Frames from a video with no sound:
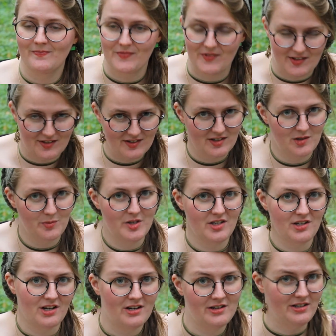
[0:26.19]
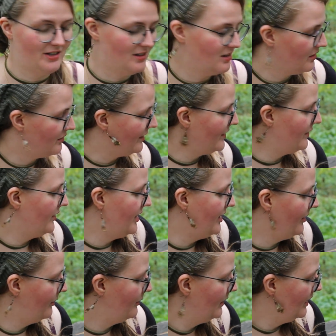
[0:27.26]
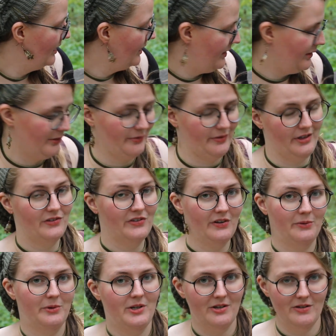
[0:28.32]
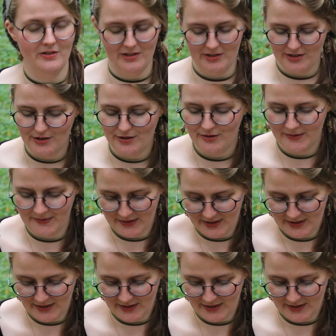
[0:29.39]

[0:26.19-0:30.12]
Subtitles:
That's gonna be the content of this video, so if that's not what you're into,